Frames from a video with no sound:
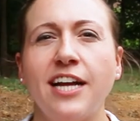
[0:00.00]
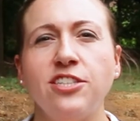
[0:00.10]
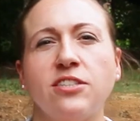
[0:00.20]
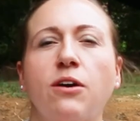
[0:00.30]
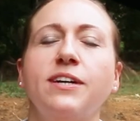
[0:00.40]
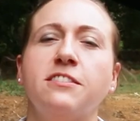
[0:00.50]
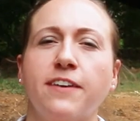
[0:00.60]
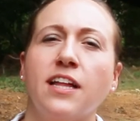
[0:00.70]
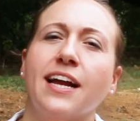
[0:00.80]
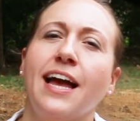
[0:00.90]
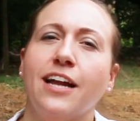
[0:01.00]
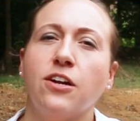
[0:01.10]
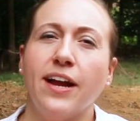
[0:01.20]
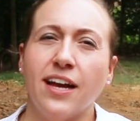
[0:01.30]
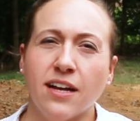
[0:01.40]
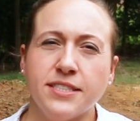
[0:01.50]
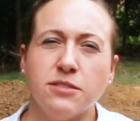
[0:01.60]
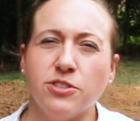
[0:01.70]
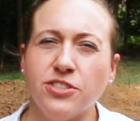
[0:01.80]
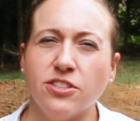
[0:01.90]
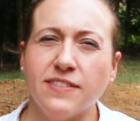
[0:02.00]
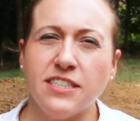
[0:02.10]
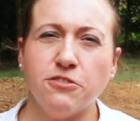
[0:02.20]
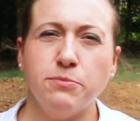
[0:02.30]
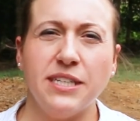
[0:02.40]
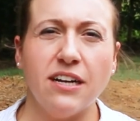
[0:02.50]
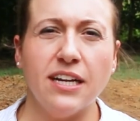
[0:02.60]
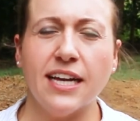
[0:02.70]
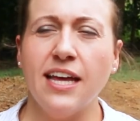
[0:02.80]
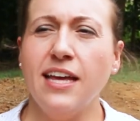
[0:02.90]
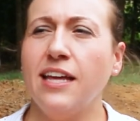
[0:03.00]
I just always felt like I had great customer service from Derek.